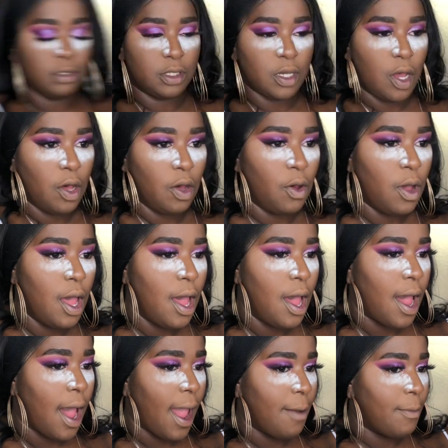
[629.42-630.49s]
So
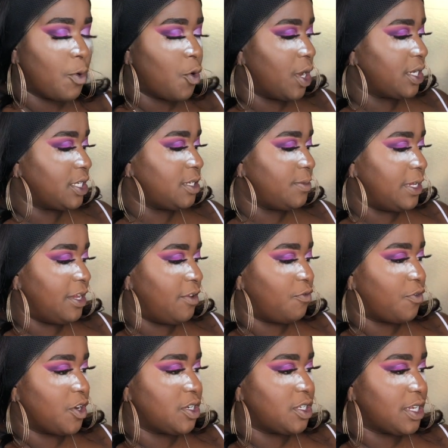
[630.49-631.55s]
I'm going to be
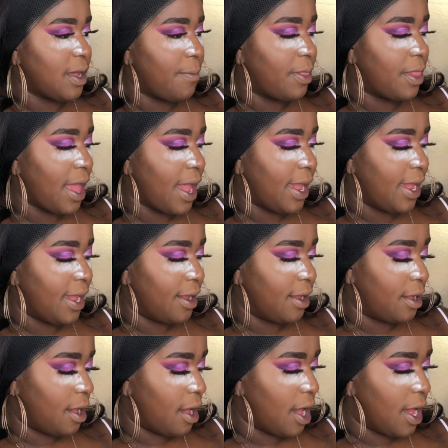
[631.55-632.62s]
first
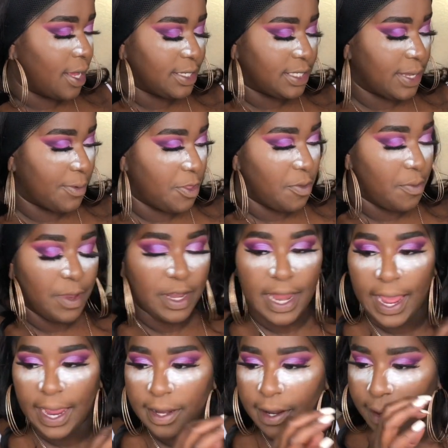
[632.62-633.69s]
applying some of the
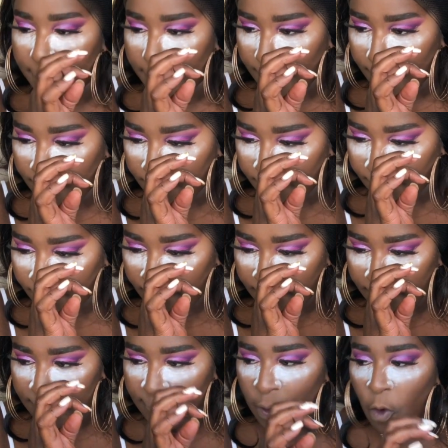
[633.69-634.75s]
banana.
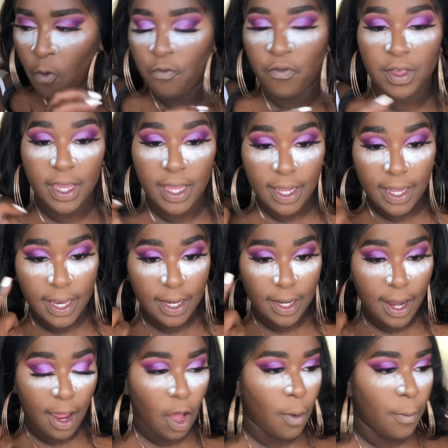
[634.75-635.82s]
Hopefully it can
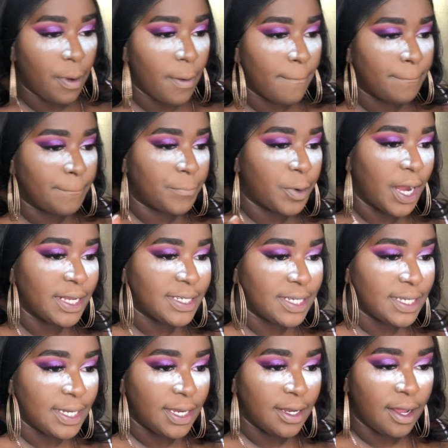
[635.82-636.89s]
help
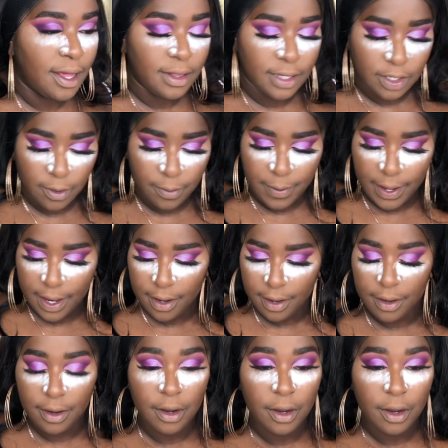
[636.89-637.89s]
brighten a little bit.